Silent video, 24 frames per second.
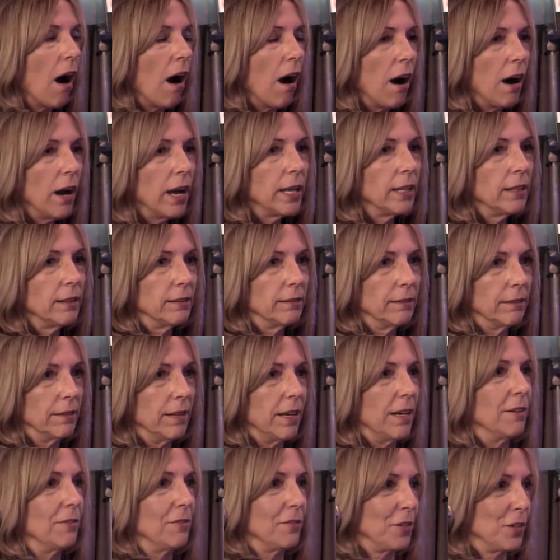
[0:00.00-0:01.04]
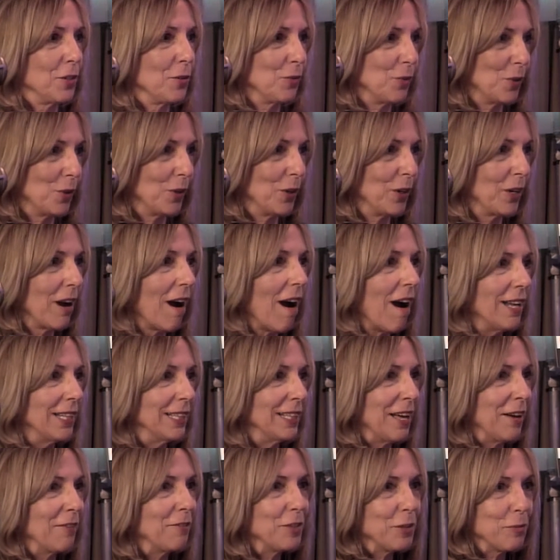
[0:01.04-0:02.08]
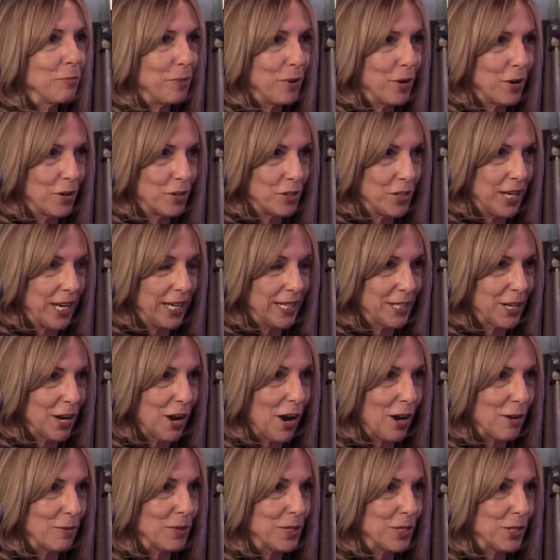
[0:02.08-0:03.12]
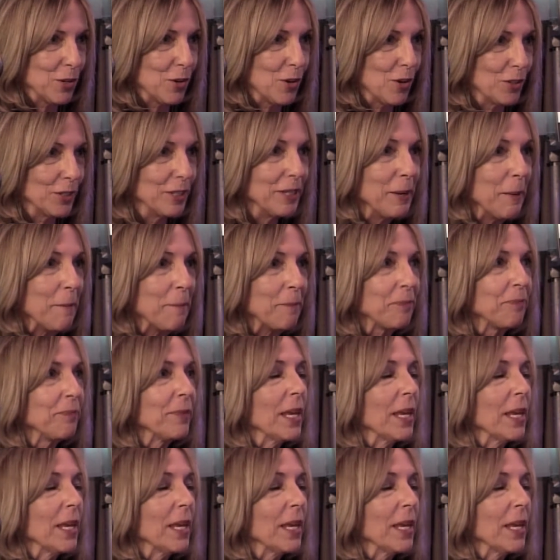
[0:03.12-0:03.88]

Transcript: I loved work. I loved the project I was on.